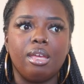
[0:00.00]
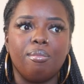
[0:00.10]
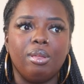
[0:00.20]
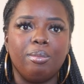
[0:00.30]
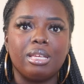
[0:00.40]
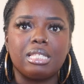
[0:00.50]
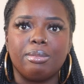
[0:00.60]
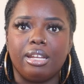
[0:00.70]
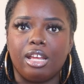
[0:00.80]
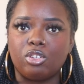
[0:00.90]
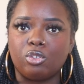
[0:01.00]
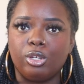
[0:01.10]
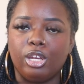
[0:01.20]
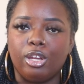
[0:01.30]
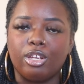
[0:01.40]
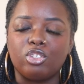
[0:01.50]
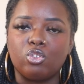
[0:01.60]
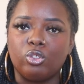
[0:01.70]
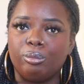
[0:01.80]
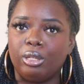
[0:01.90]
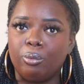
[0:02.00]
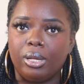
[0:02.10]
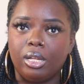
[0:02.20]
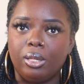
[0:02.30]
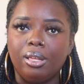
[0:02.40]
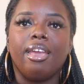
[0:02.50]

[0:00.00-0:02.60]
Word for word: mimics my natural hair extremely well.